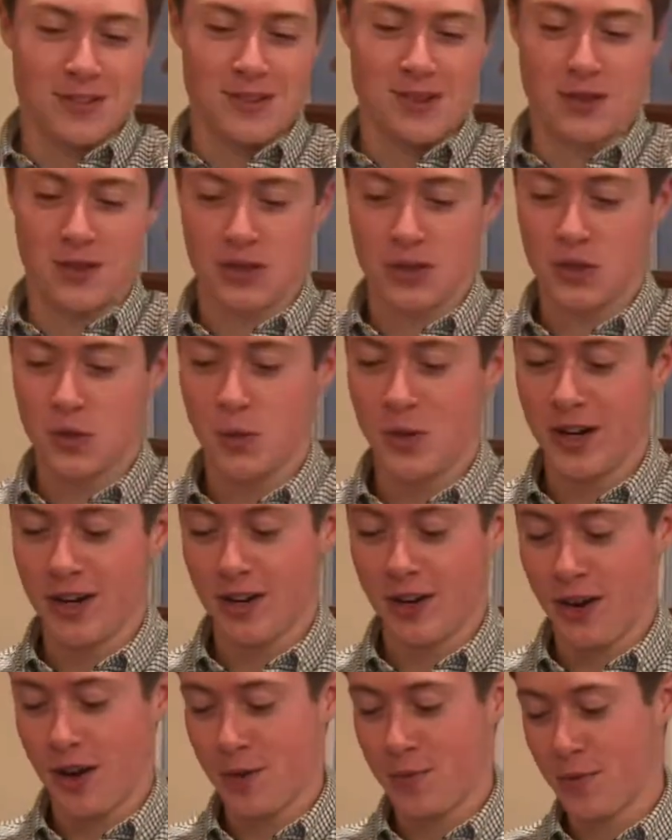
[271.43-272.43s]
oh, sweet, a
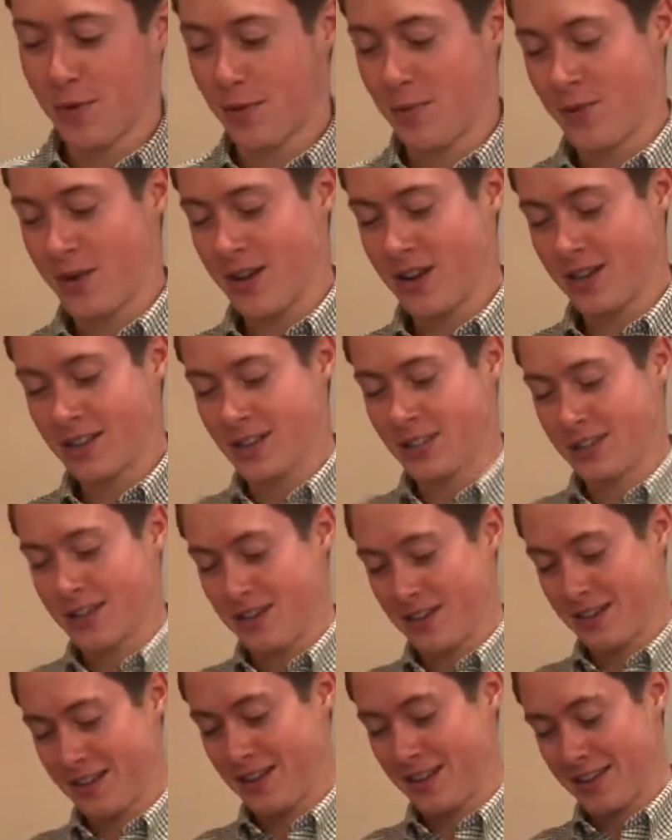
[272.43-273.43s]
cardboard box.
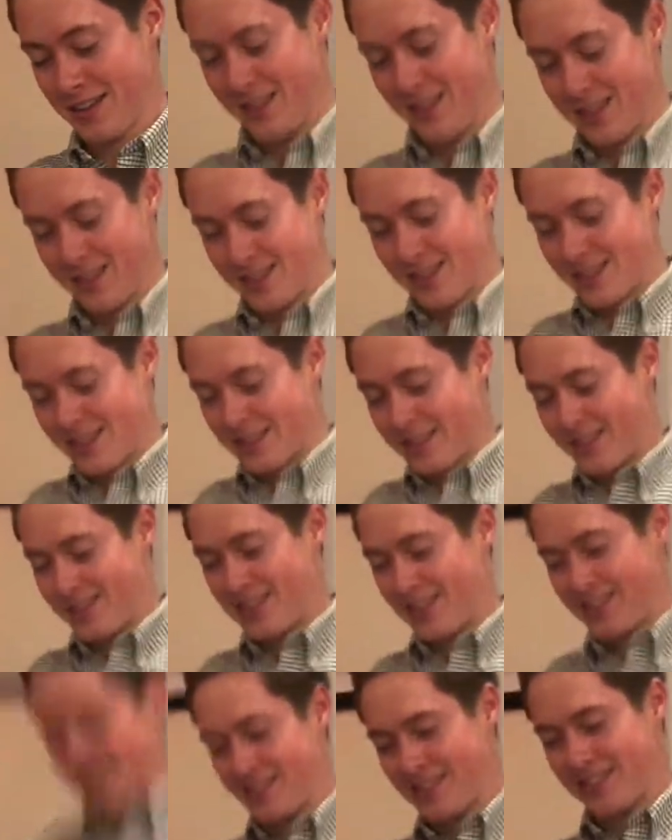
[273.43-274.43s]
Your
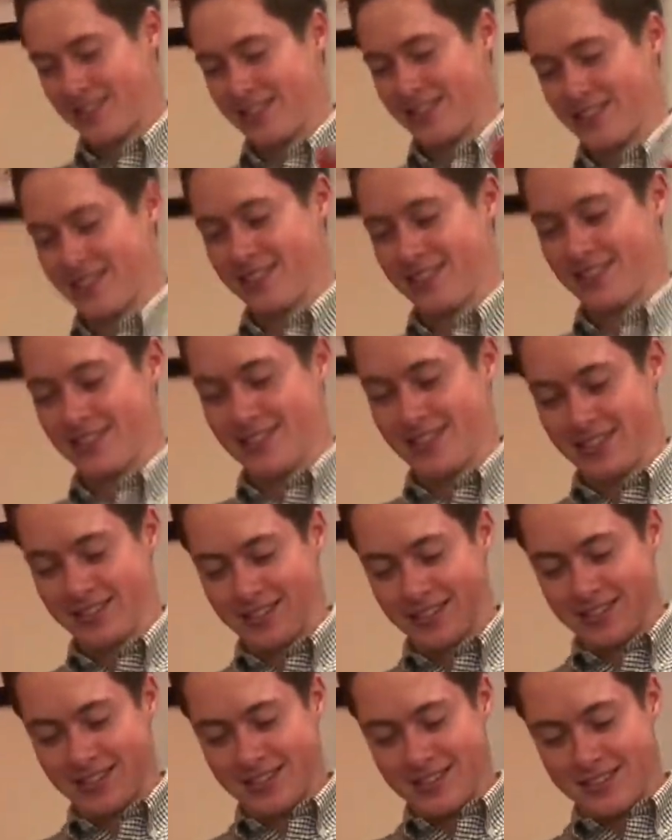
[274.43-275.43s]
favorite, I know.
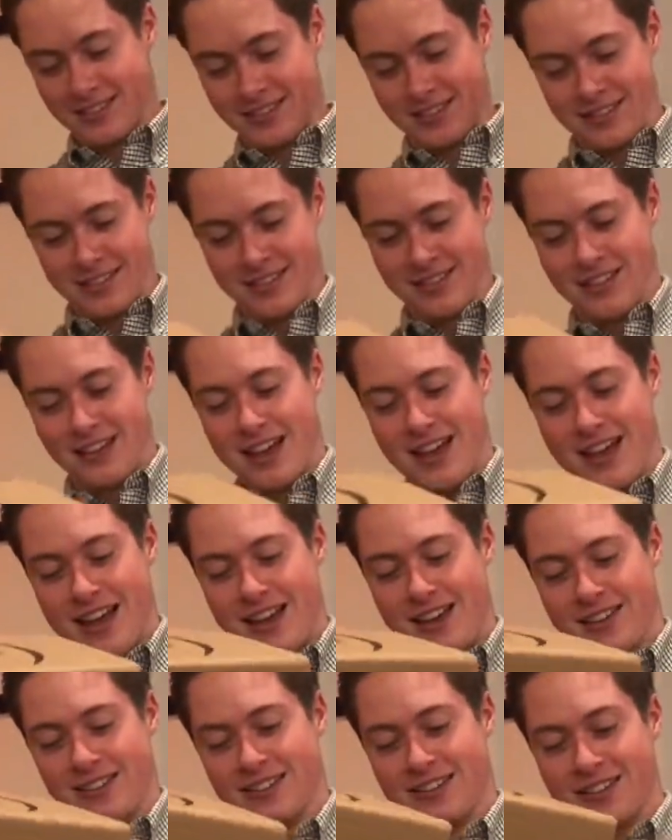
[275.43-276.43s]
Uh,